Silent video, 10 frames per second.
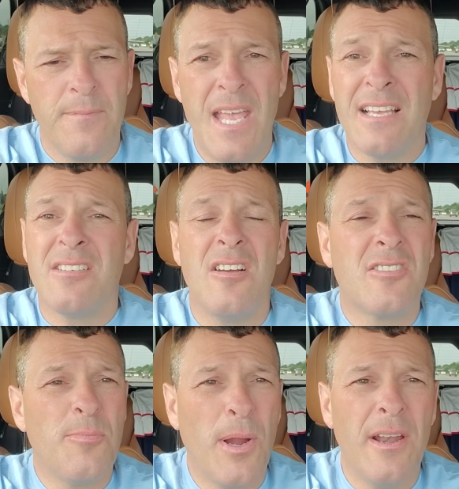Texan
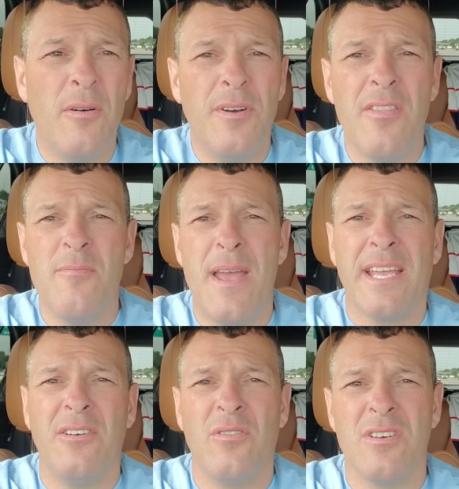Soprano, another
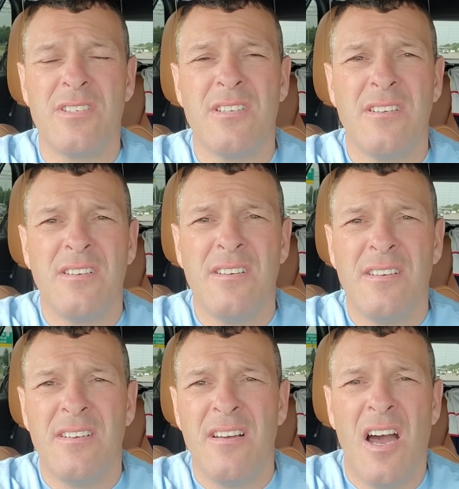Megan horse,
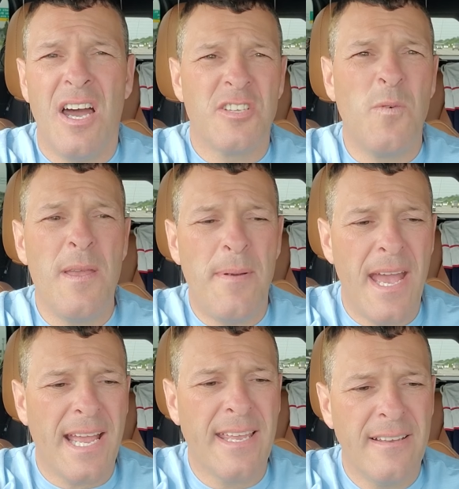on his way
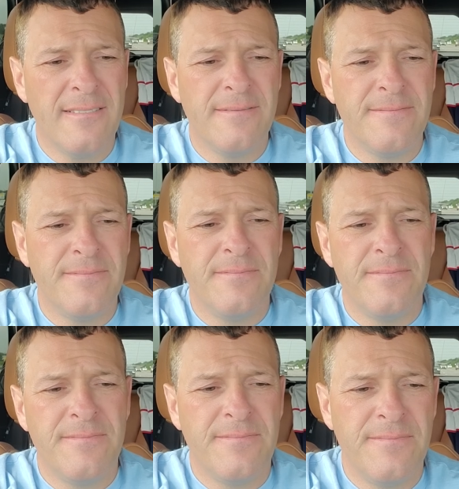back.
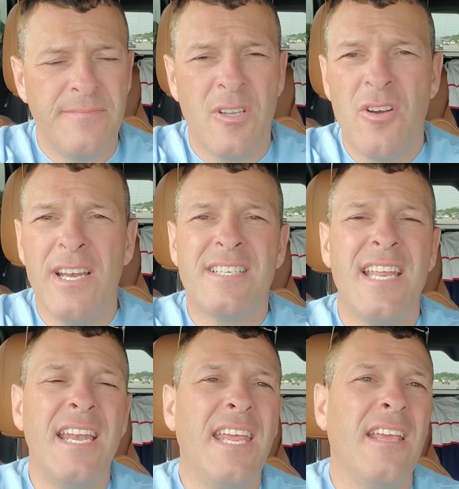Greatest
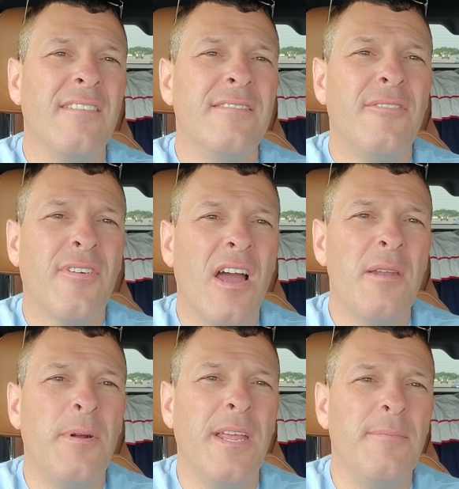ending.
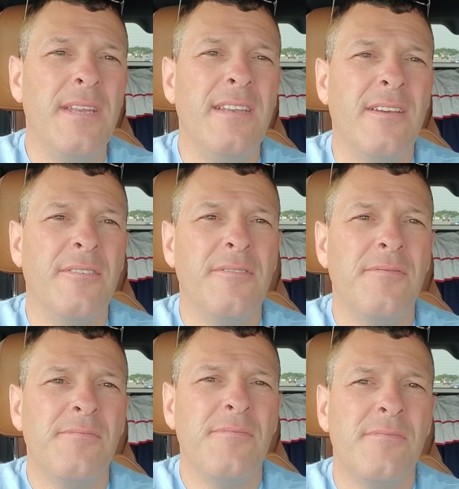Forgot about him, didn't you?
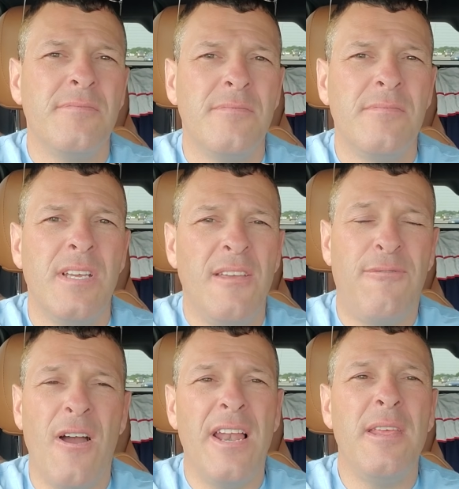He
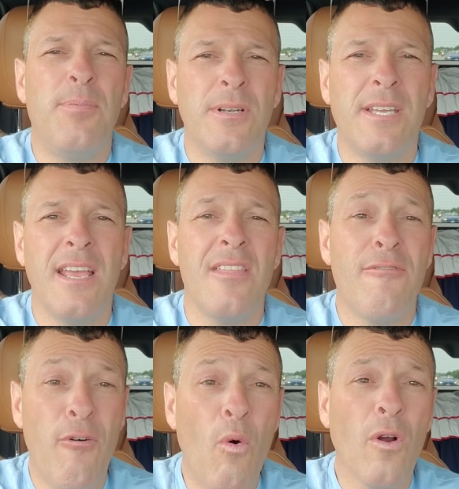finally put together
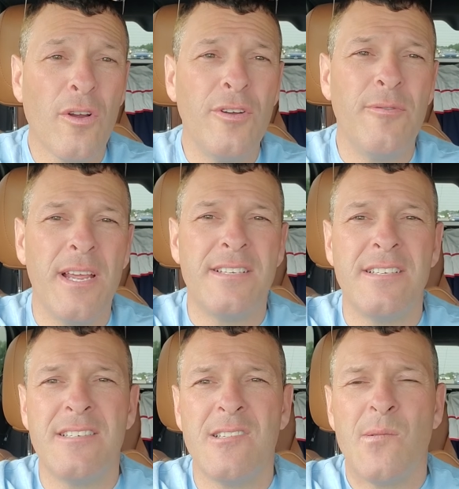four good
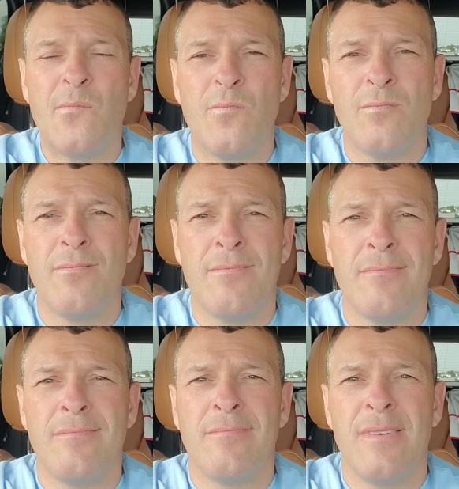races.
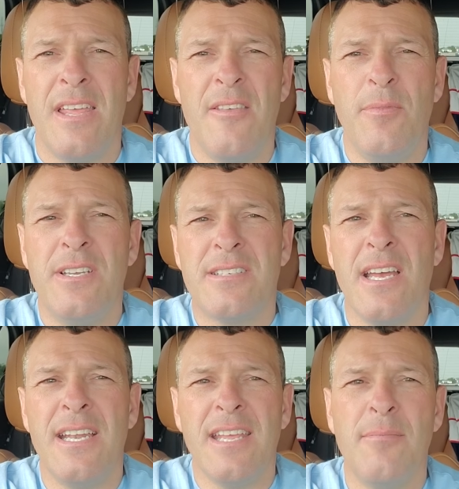And then we
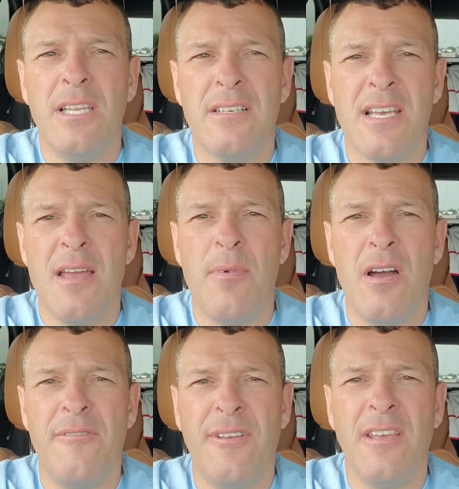decided to give him a little time
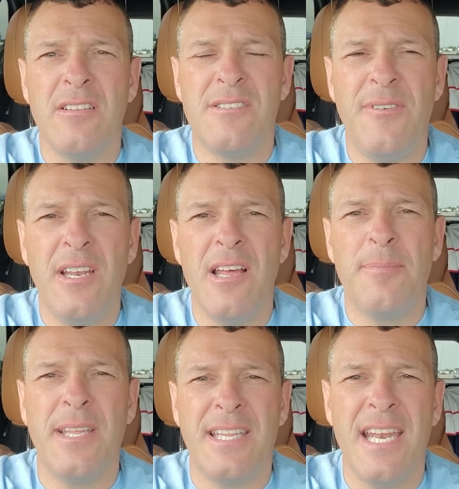off. Heal his feet
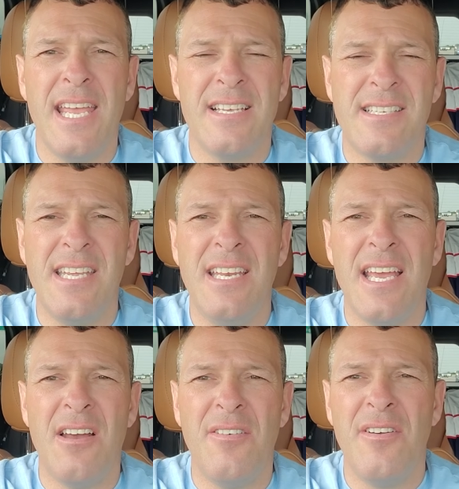up, get that AST
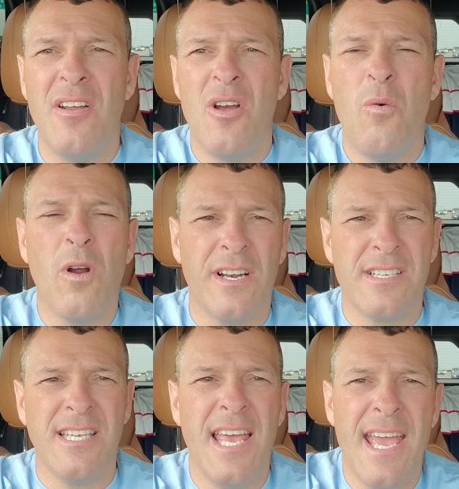down, work on
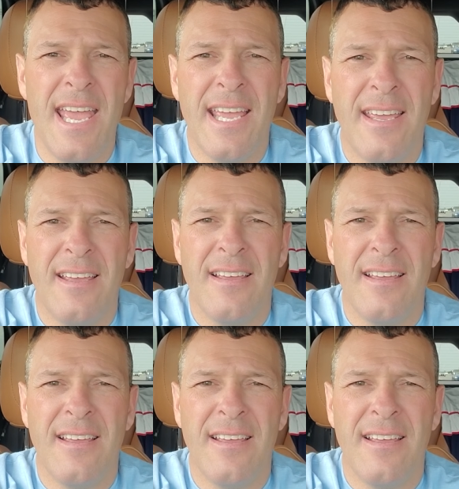his leg.